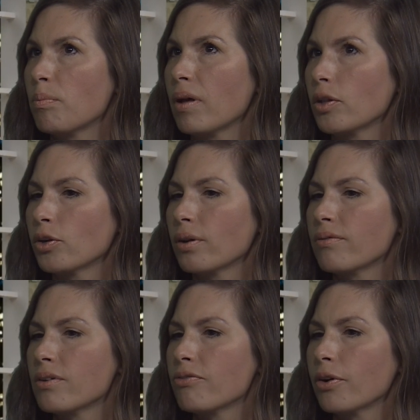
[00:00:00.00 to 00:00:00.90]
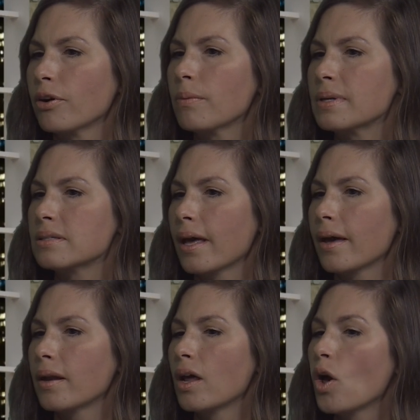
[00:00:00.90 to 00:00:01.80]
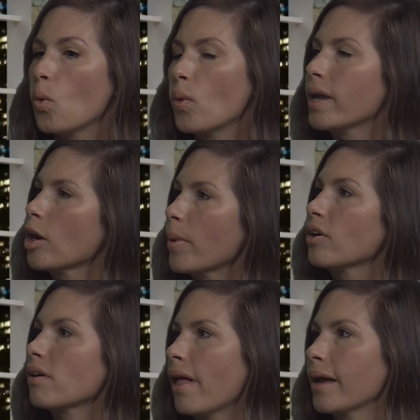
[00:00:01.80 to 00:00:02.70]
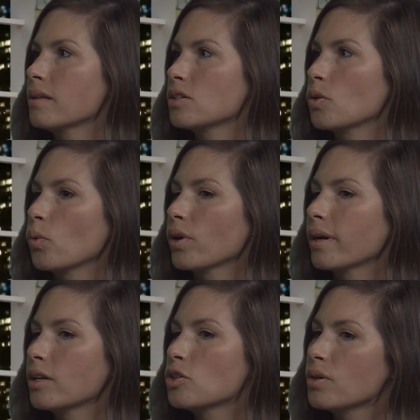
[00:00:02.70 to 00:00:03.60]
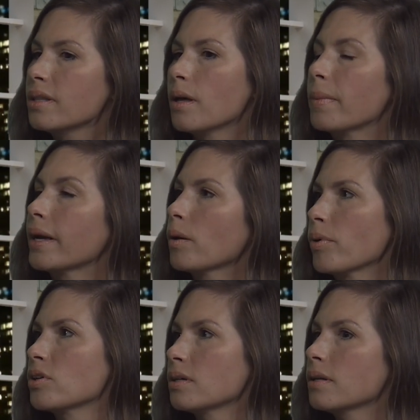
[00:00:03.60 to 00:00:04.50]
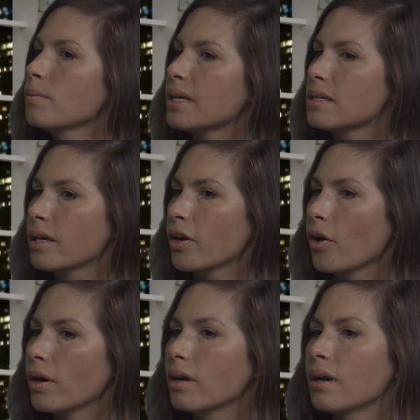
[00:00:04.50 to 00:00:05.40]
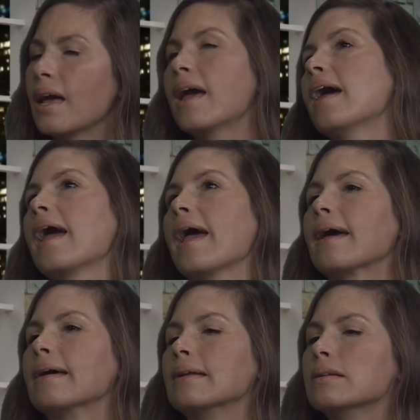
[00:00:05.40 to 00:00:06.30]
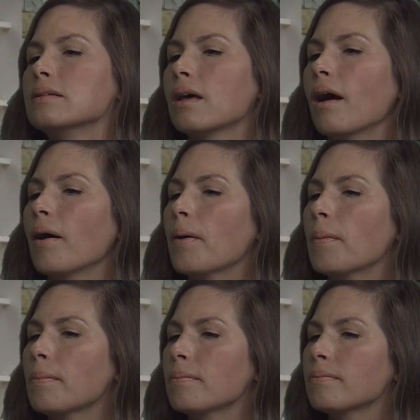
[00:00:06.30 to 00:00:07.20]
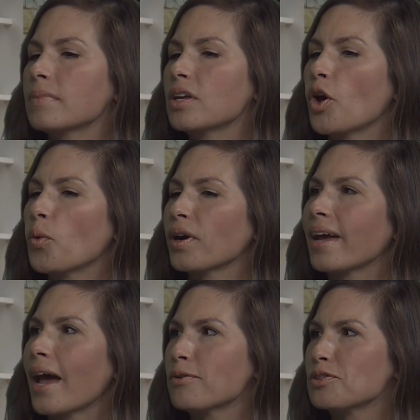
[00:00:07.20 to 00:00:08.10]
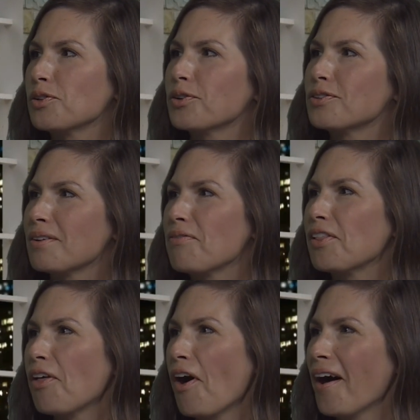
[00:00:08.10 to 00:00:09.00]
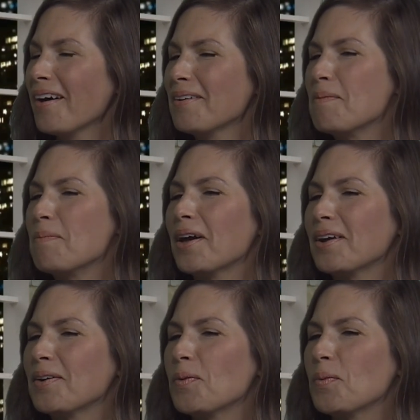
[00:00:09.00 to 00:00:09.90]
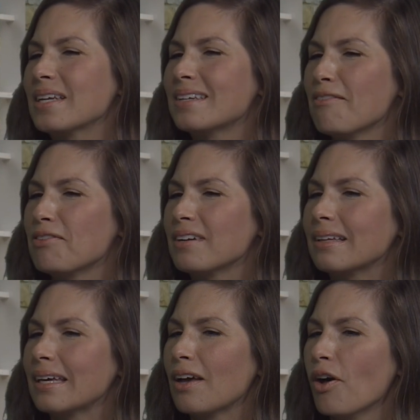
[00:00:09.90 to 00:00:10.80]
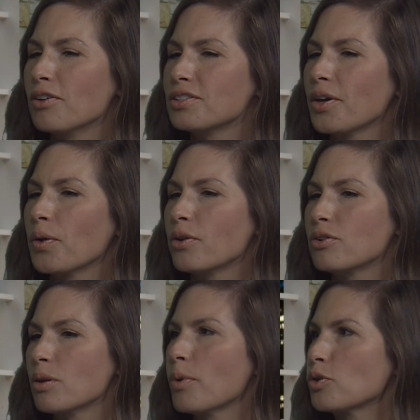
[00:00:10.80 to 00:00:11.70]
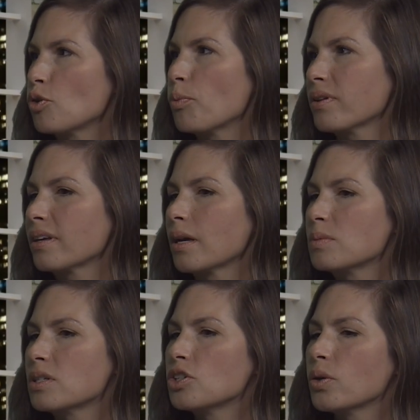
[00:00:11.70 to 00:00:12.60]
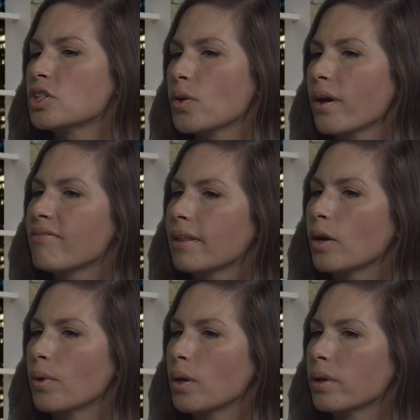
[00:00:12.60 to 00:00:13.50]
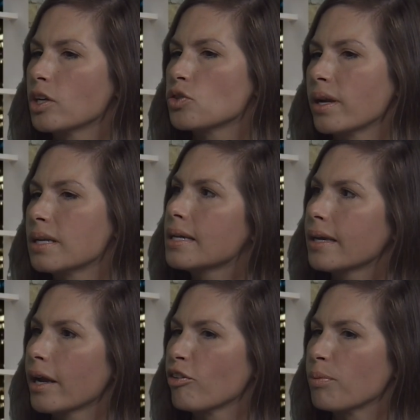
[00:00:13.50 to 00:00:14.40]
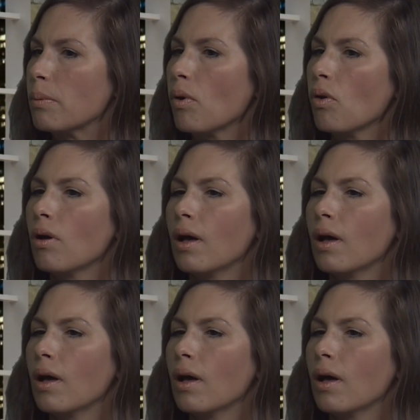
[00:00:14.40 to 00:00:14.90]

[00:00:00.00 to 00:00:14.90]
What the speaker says: pillar of the firm, is that we care about our clients and we're going to treat them like a person, because they are. And, we're counselors of the law, but we definitely also, there's an emotional part that comes into it. So I feel like we really try to take care of people.